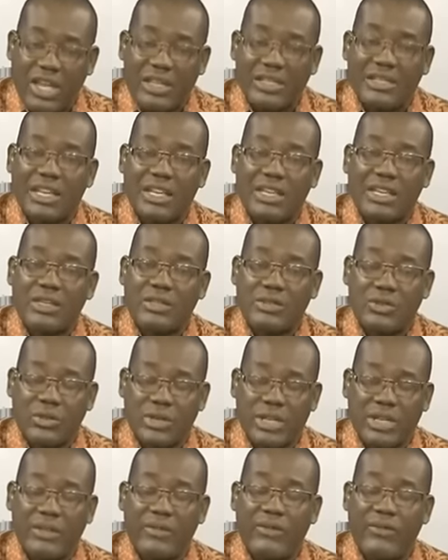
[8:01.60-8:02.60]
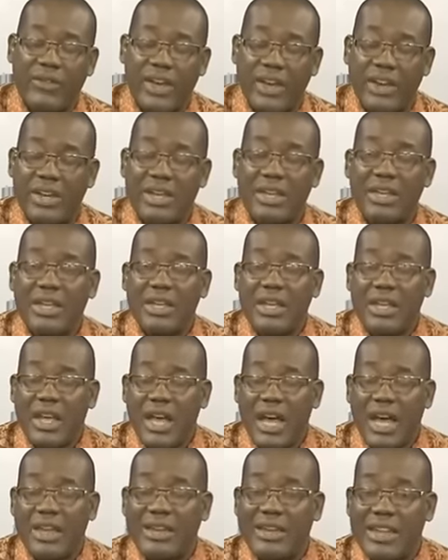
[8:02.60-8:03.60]
take it to the very
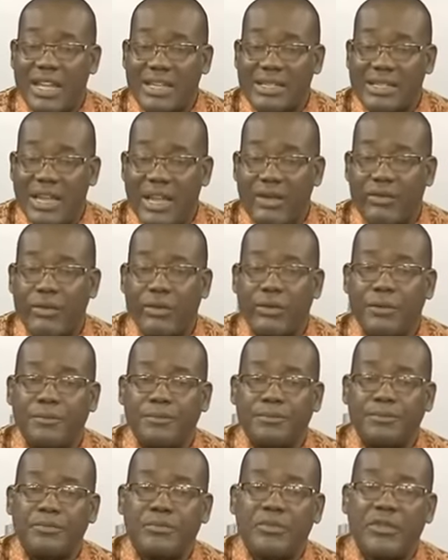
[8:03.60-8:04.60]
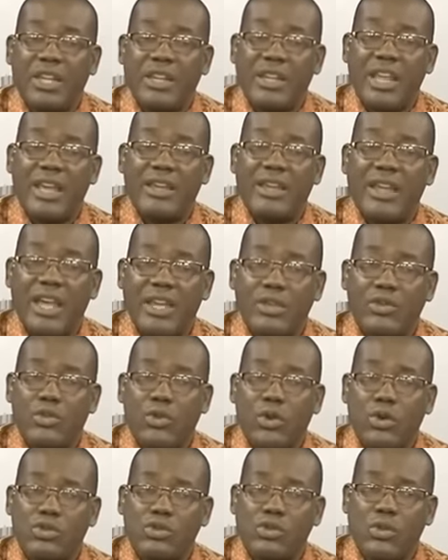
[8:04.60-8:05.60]
next level. Then you
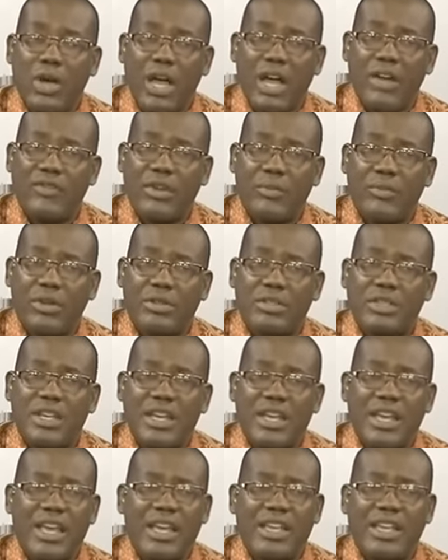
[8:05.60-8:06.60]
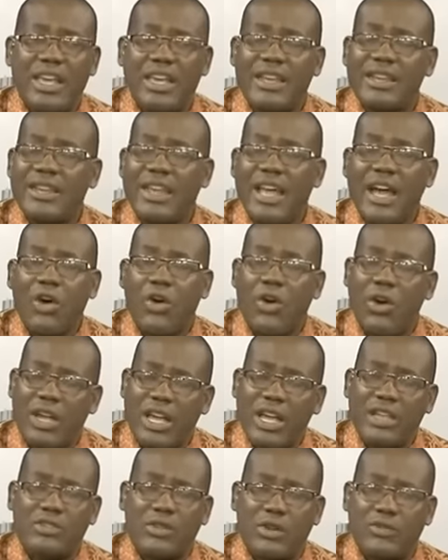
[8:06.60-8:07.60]
also have, but again, there are all
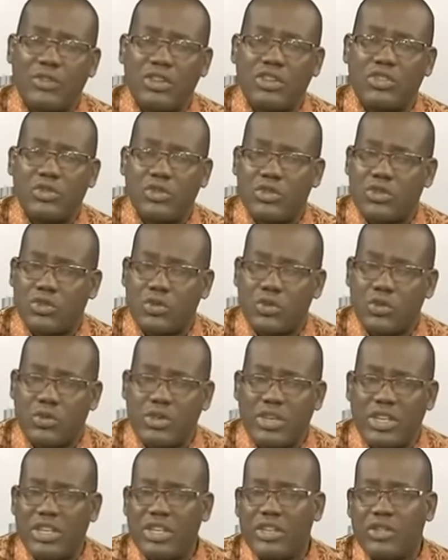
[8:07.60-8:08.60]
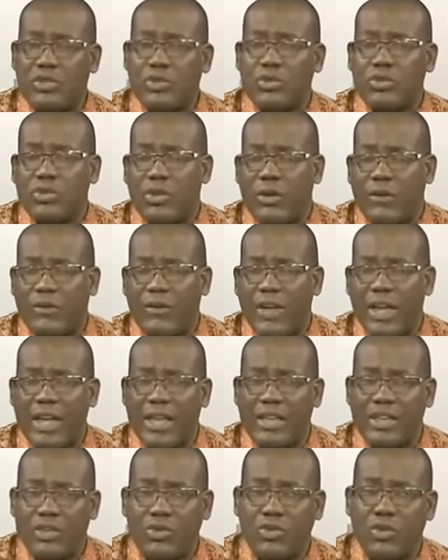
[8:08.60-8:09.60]
kinds of issues too. The issue
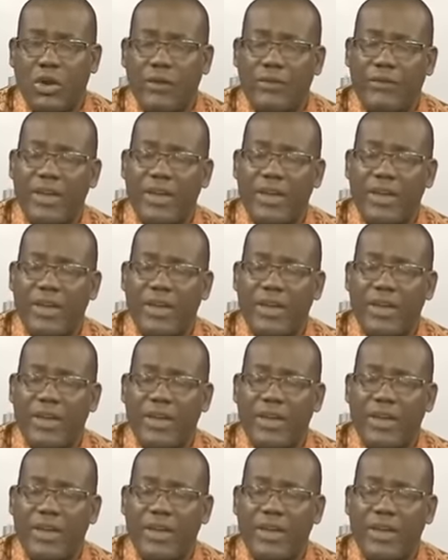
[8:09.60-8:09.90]
of